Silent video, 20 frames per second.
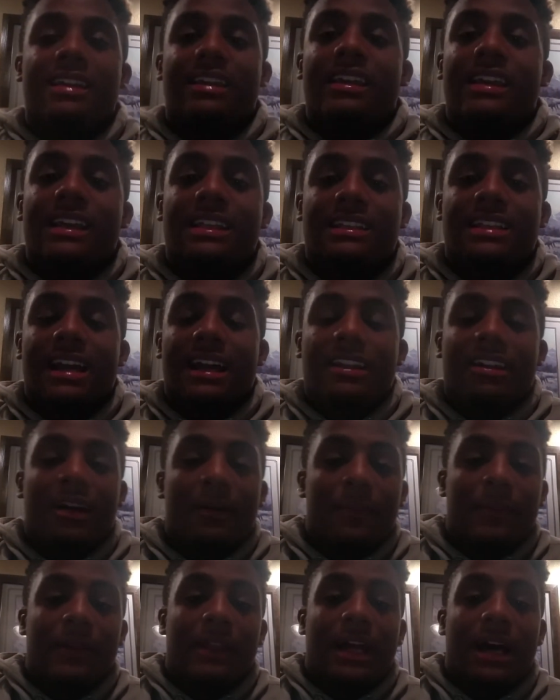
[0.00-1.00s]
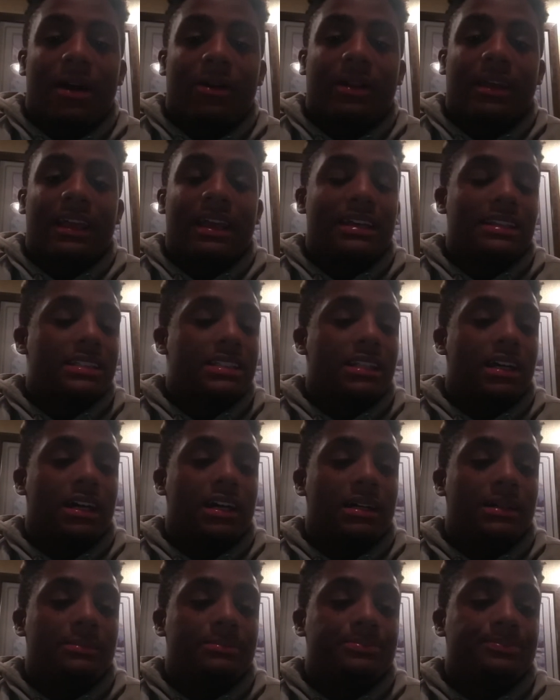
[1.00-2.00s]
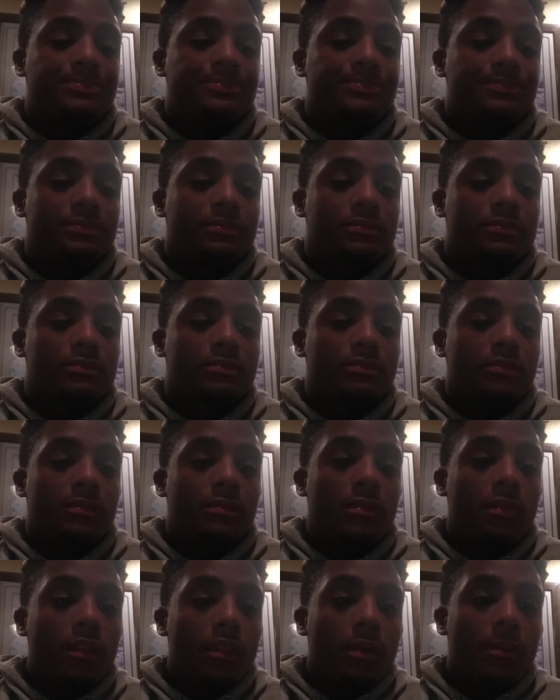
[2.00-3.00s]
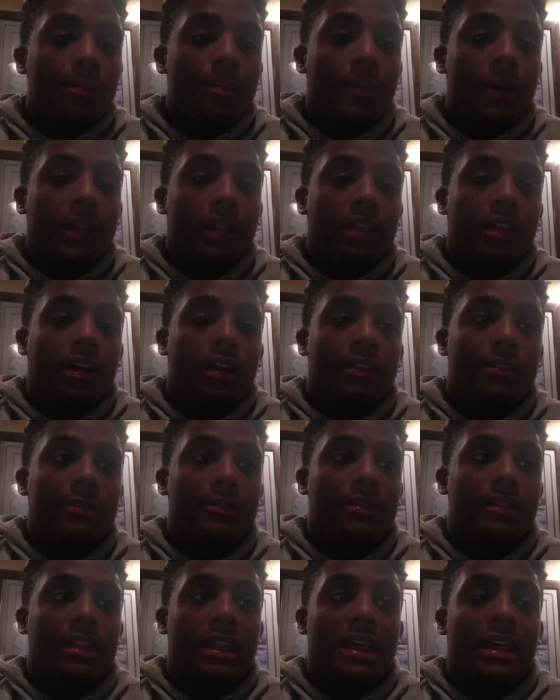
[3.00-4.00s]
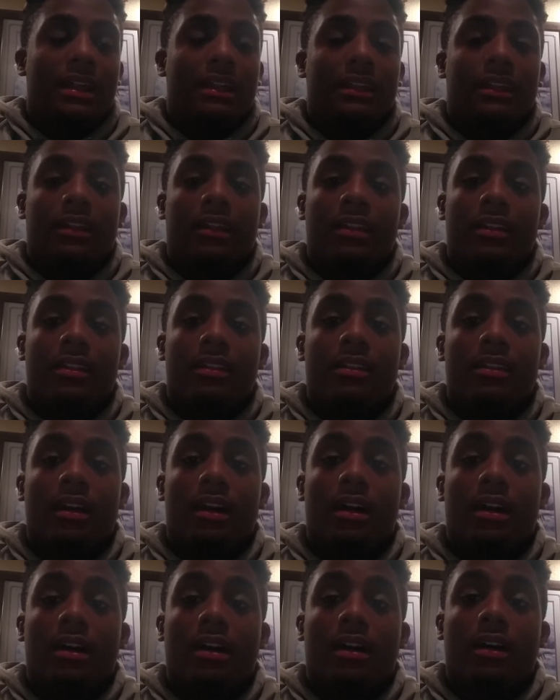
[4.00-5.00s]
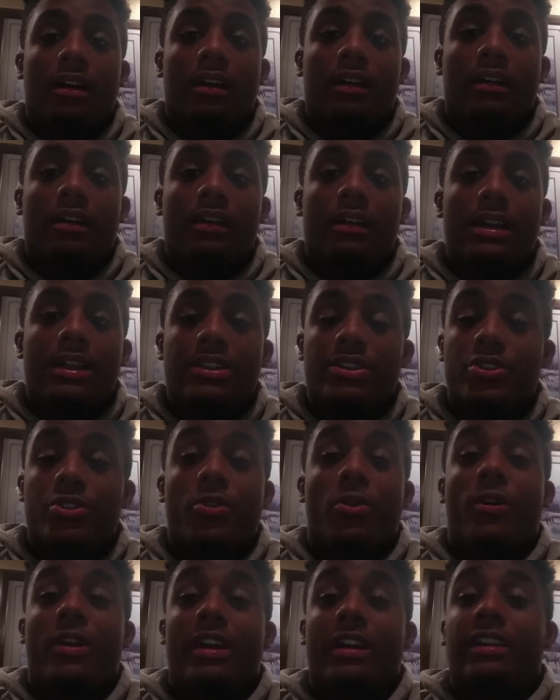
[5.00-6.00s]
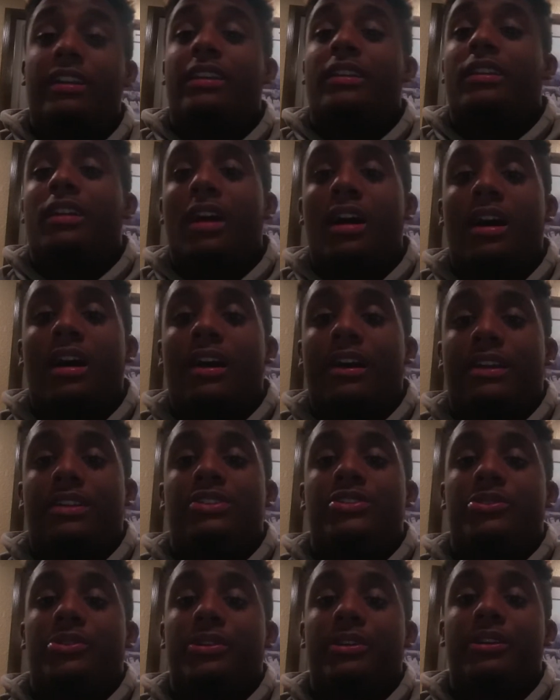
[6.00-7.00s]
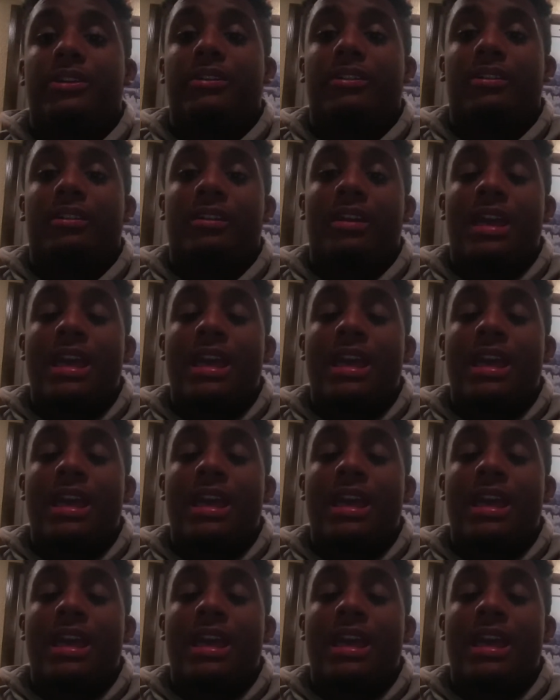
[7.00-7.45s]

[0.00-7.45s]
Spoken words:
is kind of up and down, I guess. But other than that, enjoy it. Enjoy your